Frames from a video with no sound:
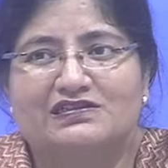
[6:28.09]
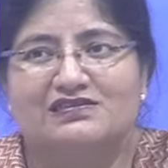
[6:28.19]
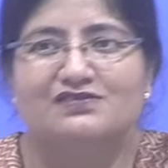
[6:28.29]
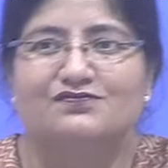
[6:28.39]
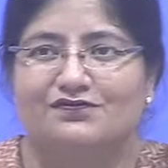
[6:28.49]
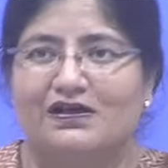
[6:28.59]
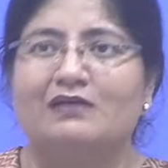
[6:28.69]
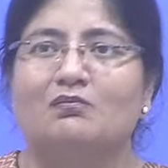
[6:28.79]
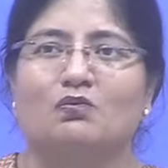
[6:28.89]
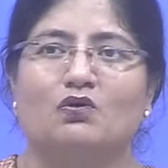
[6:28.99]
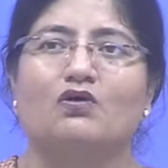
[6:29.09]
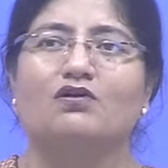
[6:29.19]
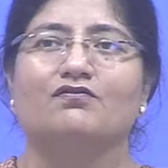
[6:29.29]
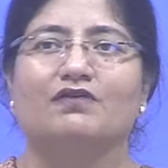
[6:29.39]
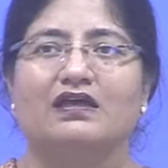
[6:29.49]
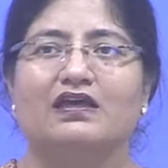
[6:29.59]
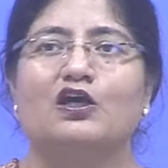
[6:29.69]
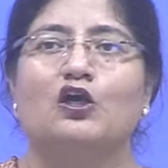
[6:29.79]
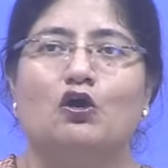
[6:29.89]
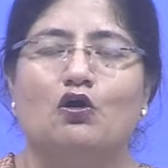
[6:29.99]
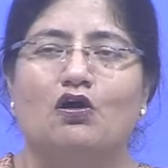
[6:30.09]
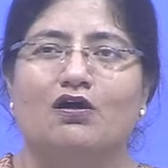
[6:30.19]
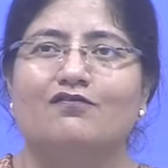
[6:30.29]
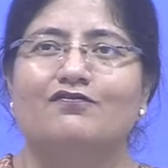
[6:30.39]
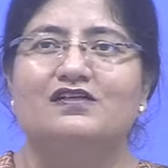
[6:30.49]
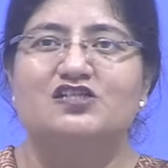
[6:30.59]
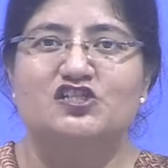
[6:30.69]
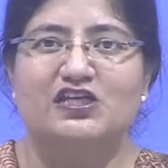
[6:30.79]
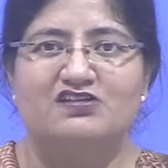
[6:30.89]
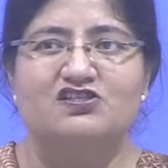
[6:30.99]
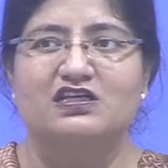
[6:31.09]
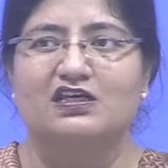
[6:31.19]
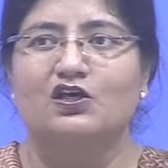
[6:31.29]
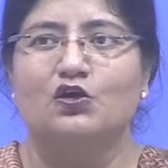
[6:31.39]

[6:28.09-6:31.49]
This is one more way of changing